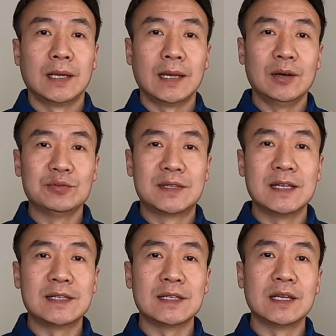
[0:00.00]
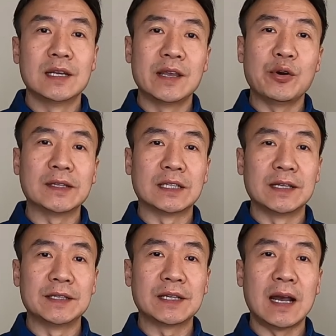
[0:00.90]
Hello, this is Leo at
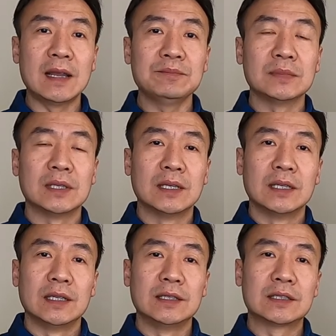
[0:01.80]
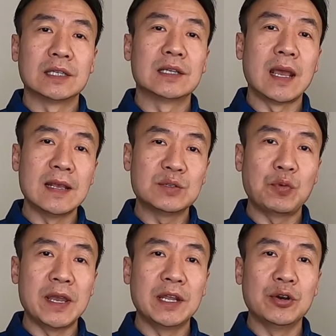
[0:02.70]
LeTime. In today's
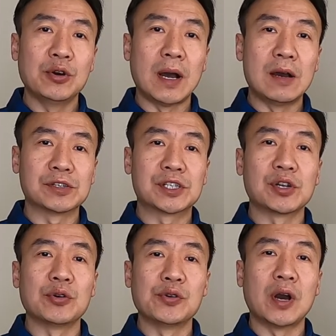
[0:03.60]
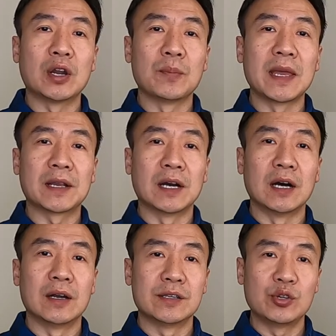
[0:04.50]
video, I'll show you how to make
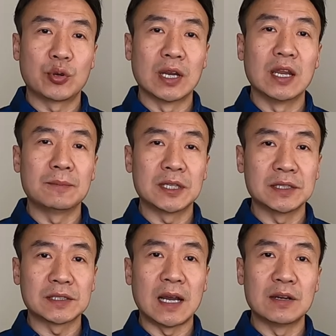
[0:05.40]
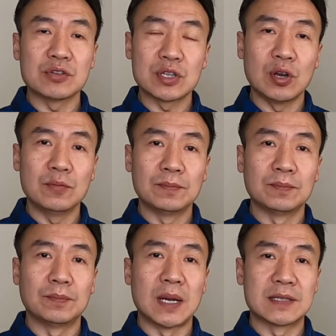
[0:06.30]
a eucalyptus hydrosol
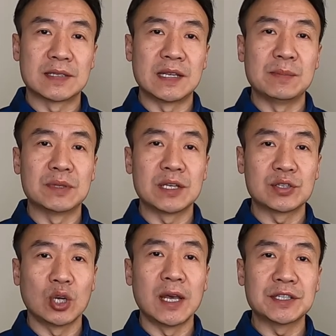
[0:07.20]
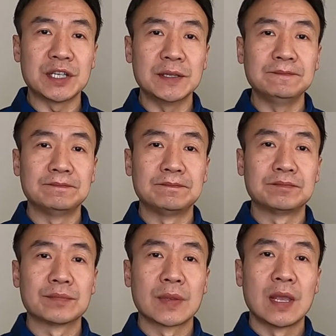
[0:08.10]
by steam distillation.
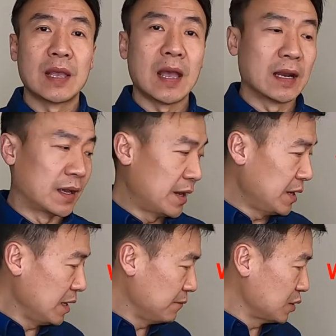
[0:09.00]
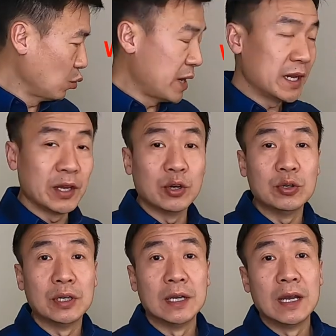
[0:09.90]
At the end of the
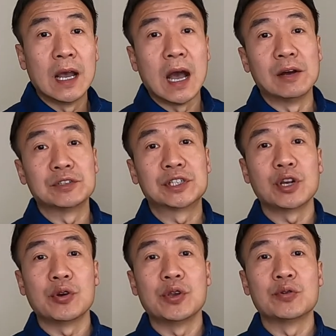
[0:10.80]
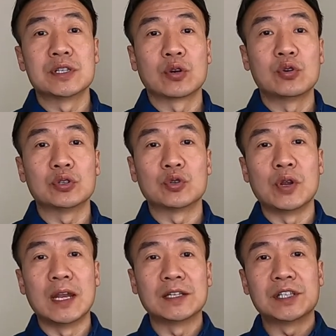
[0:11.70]
video, I'll show you the good
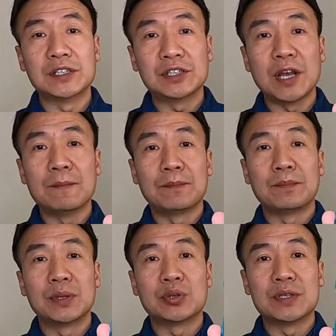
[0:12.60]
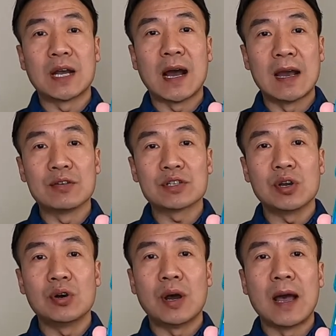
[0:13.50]
relationship between the
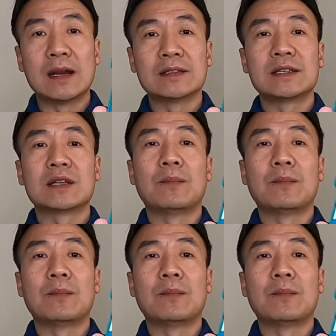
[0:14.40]
hydrosol and this